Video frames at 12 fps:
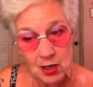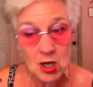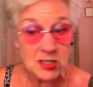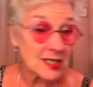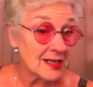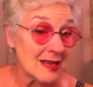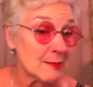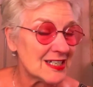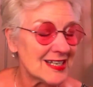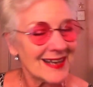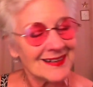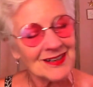Gaunt
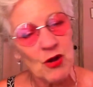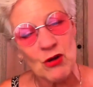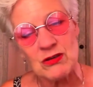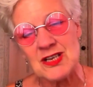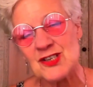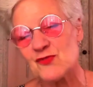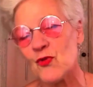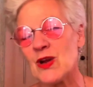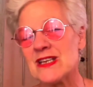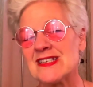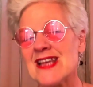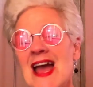imitated Ogden's
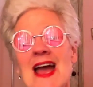voice,